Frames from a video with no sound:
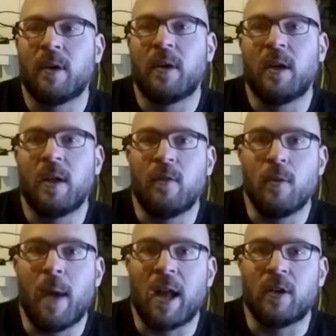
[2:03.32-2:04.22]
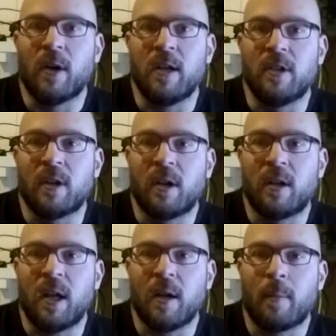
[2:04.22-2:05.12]
they're going to give you bad grades. They're going
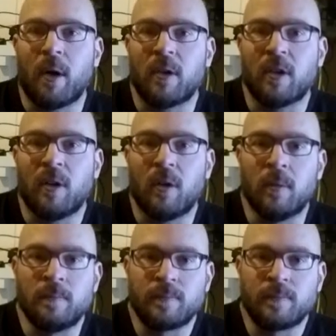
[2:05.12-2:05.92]
to take it personal.